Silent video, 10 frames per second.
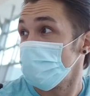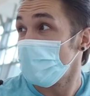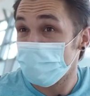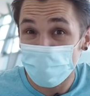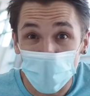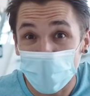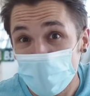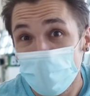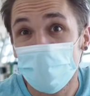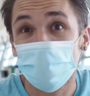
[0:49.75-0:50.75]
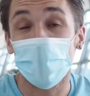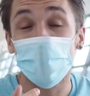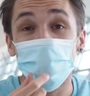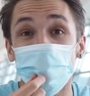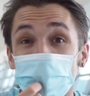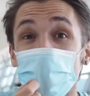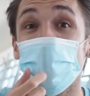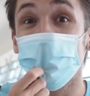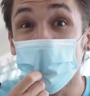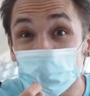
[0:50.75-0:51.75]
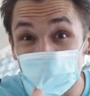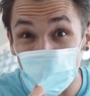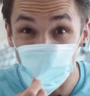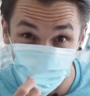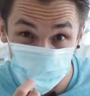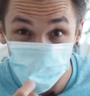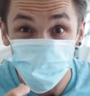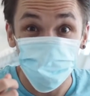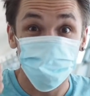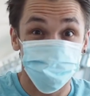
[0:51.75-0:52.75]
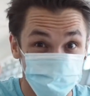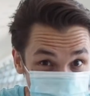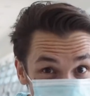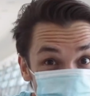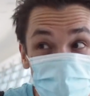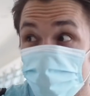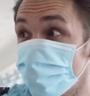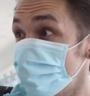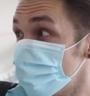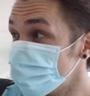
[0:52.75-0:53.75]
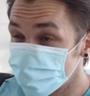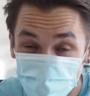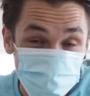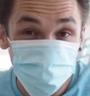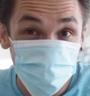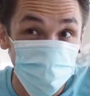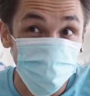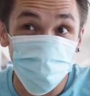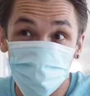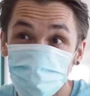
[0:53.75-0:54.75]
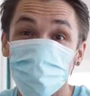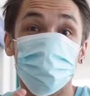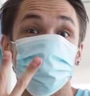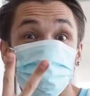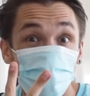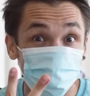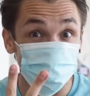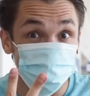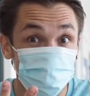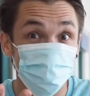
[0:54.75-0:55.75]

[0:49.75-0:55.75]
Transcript: My flight, right, from my doorstep to Subang to London here, two hours.